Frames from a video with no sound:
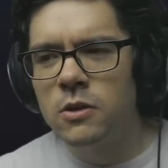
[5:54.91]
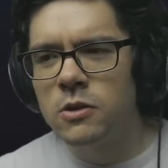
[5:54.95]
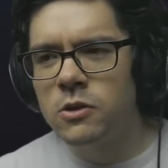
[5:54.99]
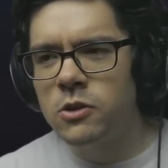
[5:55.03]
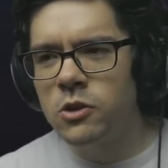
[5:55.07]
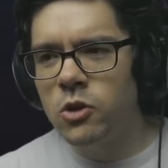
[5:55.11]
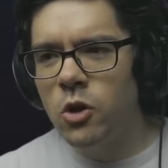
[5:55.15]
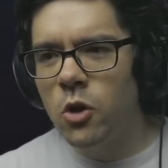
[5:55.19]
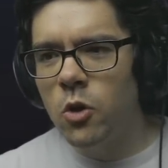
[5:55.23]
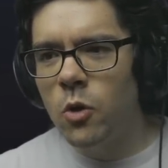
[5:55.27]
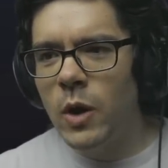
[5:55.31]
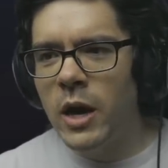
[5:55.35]

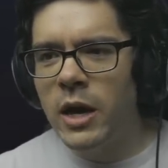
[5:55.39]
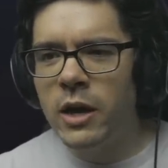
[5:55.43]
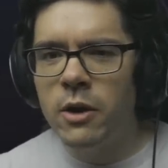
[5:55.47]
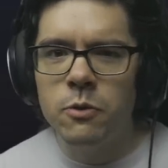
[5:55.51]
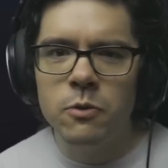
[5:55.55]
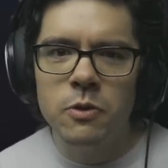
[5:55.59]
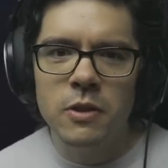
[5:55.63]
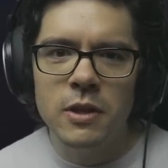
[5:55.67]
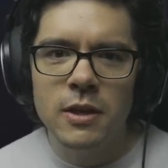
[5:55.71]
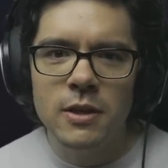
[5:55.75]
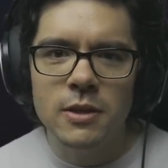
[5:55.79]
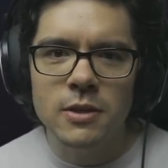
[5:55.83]
So I
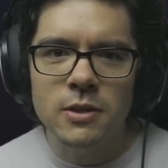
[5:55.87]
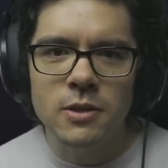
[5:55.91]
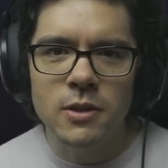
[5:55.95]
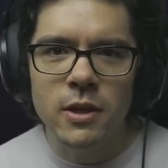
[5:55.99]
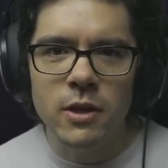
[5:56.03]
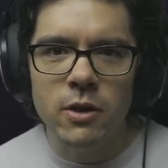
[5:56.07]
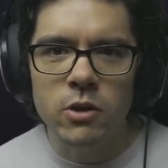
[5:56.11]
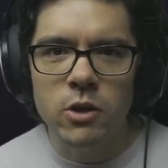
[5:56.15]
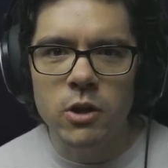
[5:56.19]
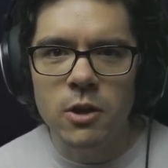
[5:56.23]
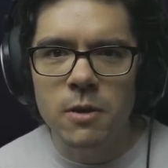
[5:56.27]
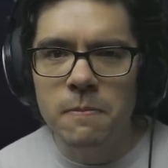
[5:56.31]
don't think it's
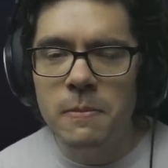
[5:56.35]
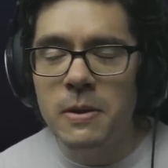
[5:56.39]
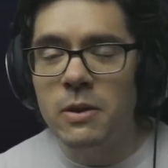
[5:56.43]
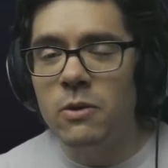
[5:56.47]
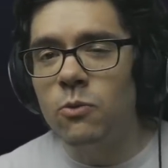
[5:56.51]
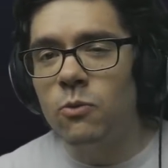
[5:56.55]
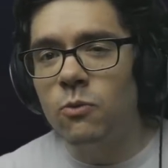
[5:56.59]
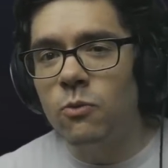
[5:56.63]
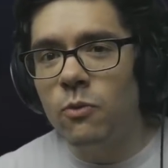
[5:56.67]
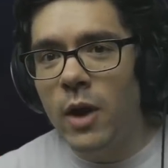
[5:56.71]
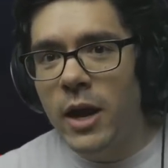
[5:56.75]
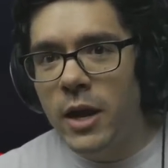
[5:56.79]
like going to be
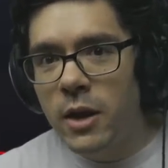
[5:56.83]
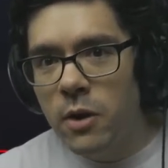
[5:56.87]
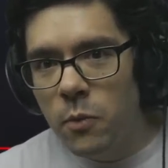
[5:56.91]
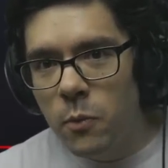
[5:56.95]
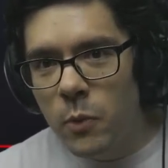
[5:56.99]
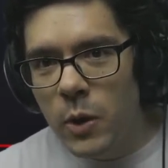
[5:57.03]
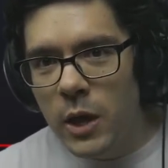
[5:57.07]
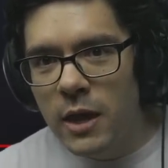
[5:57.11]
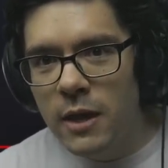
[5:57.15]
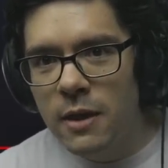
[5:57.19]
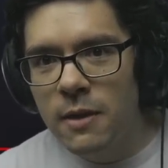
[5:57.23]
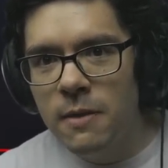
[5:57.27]
right
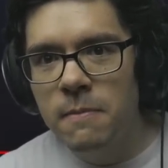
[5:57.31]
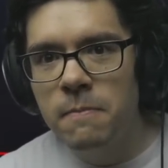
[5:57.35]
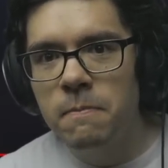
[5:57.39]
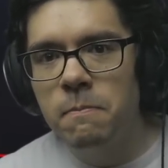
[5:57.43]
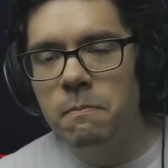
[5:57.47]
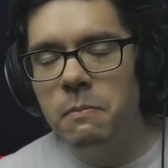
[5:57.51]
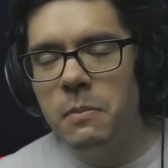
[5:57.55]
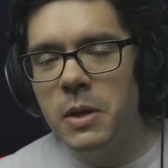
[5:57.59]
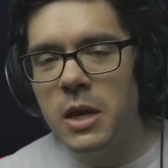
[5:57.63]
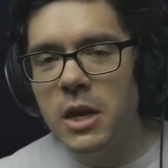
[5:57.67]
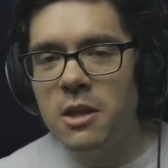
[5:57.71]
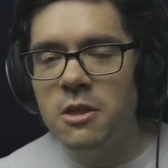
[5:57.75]
away,
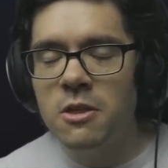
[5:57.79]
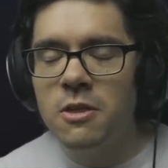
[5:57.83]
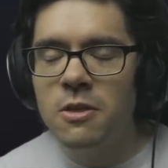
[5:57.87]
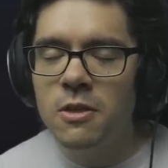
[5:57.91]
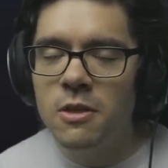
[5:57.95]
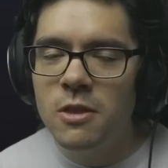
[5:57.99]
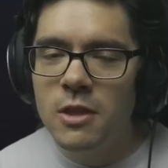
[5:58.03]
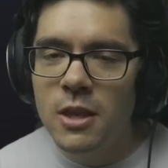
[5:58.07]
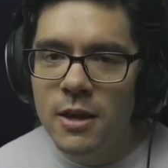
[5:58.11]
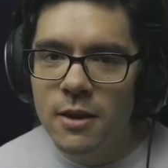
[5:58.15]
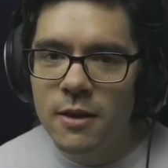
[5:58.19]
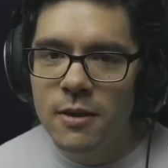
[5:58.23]
but I
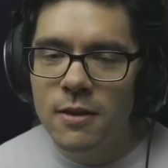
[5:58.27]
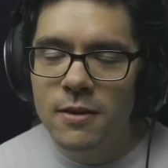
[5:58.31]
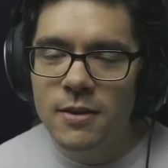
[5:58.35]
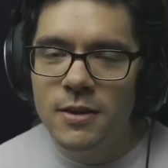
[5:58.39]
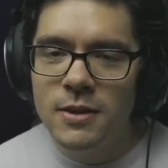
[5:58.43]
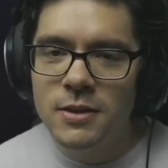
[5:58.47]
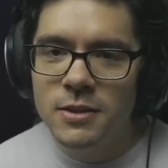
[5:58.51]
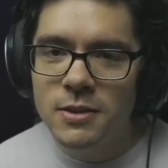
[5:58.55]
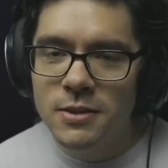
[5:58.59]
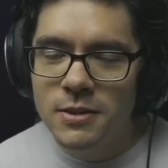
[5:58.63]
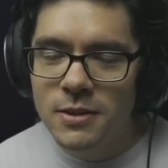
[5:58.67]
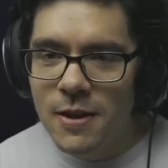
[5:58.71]
think
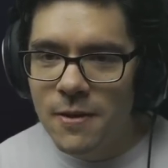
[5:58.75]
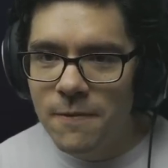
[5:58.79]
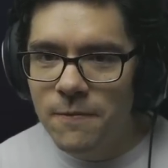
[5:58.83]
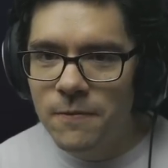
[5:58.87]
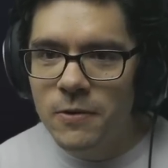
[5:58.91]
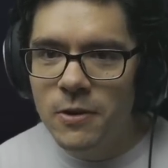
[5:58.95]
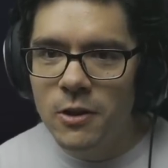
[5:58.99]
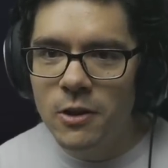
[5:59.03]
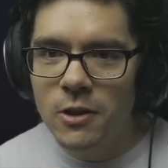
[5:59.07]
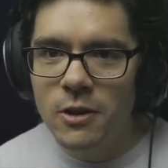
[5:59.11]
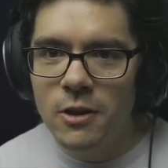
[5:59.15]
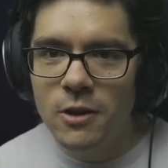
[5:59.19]
it's
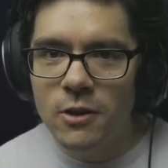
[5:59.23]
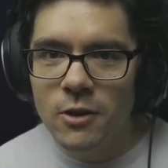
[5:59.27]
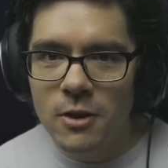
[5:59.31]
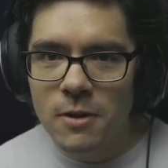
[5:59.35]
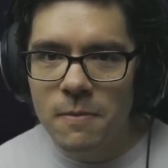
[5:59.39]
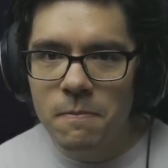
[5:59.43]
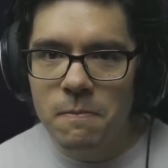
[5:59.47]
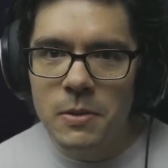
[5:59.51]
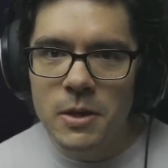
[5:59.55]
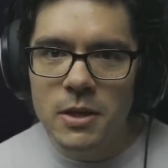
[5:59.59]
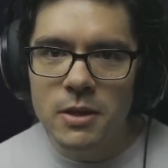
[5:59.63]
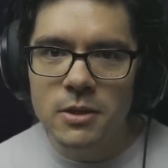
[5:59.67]
definitely going
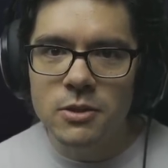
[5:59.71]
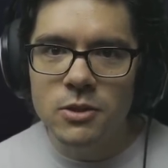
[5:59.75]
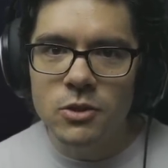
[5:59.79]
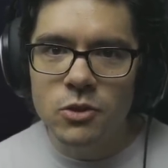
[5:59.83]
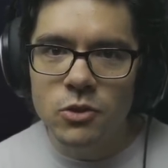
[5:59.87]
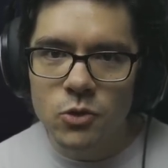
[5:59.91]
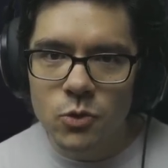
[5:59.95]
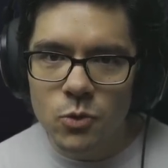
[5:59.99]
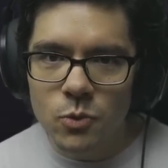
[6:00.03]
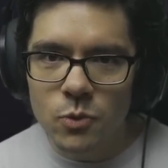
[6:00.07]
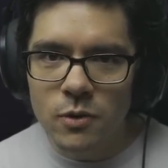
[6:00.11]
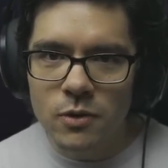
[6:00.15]
to be
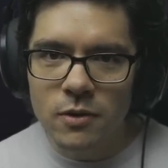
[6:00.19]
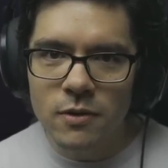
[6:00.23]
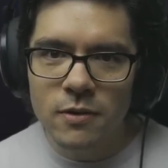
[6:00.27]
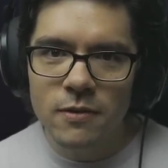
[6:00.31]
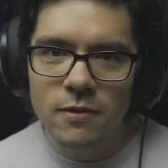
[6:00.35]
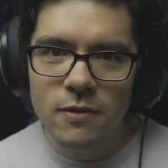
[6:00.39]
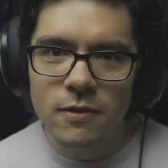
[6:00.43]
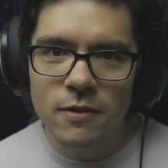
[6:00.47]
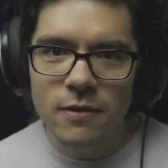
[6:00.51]
soon.